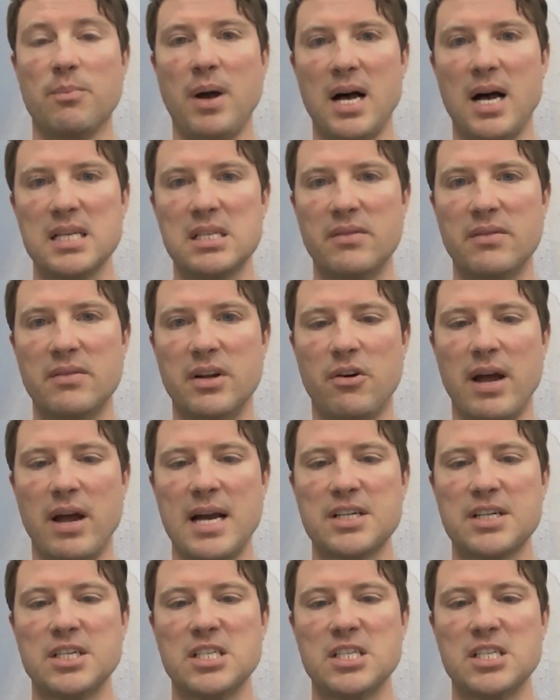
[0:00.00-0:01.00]
positive
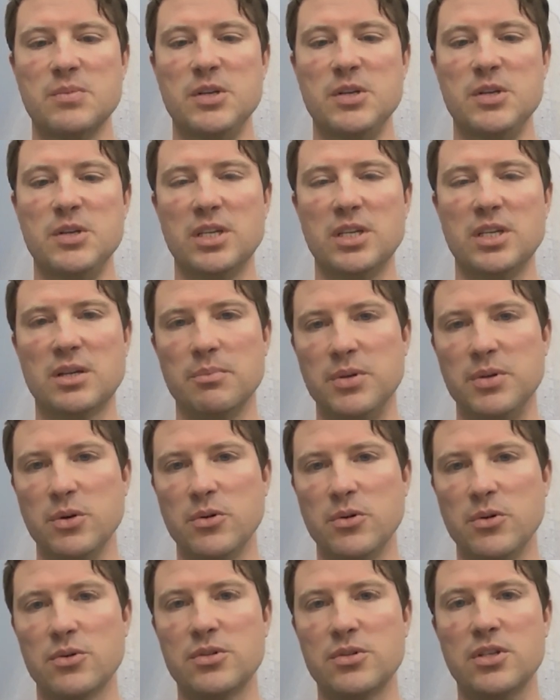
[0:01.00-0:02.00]
interactions between
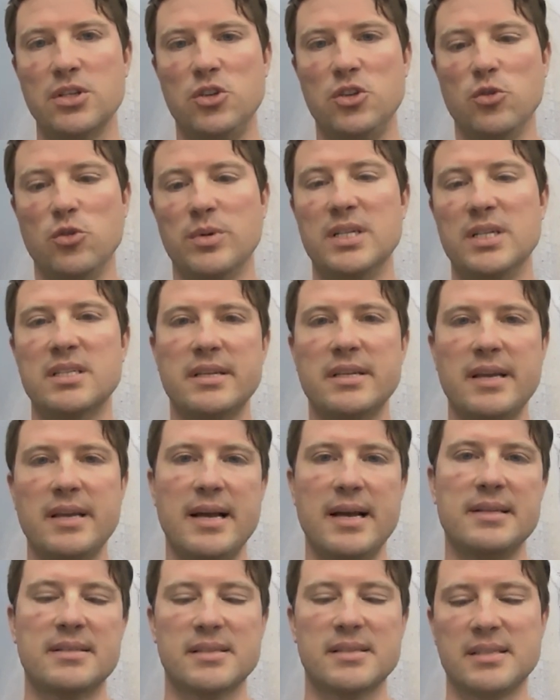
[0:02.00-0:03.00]
computers, humans,
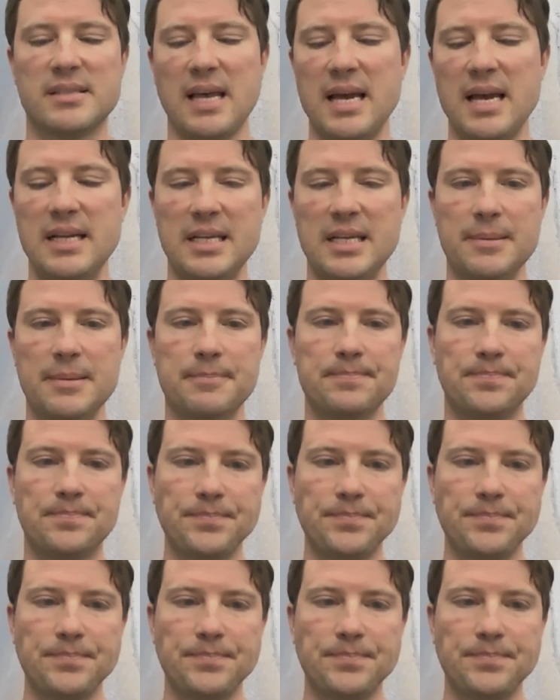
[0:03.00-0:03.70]
and society.